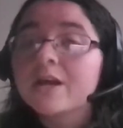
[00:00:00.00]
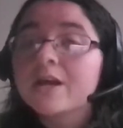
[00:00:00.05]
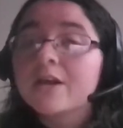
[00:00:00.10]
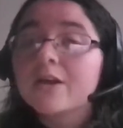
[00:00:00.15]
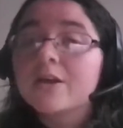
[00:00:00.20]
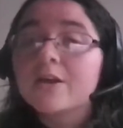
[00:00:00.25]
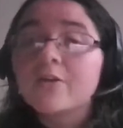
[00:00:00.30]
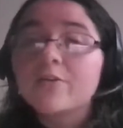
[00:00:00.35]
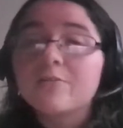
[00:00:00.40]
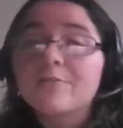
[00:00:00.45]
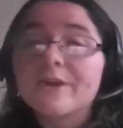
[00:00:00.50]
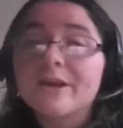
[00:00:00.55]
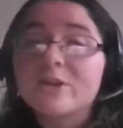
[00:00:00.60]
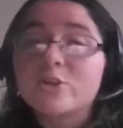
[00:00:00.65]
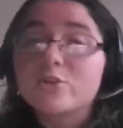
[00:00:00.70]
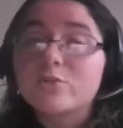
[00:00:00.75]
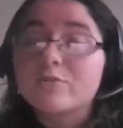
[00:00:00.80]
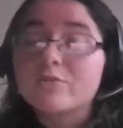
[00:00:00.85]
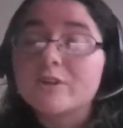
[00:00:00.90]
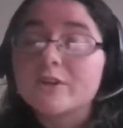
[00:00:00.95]
you know, the
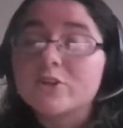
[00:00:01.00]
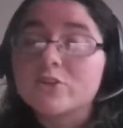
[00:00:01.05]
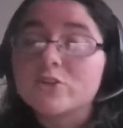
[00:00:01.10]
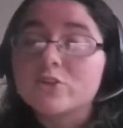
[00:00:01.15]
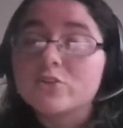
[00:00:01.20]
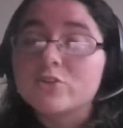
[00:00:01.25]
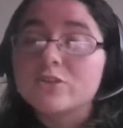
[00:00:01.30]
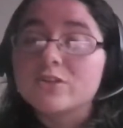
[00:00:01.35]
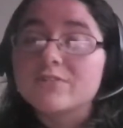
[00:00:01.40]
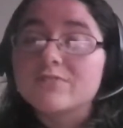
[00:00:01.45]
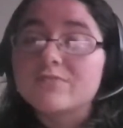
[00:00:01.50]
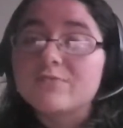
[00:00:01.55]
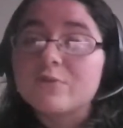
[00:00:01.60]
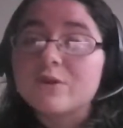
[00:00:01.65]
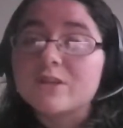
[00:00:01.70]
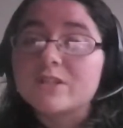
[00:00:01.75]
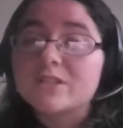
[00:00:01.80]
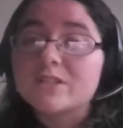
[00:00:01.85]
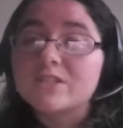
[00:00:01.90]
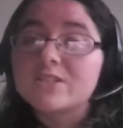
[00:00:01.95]
major features of
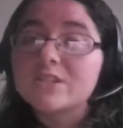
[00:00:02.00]
what's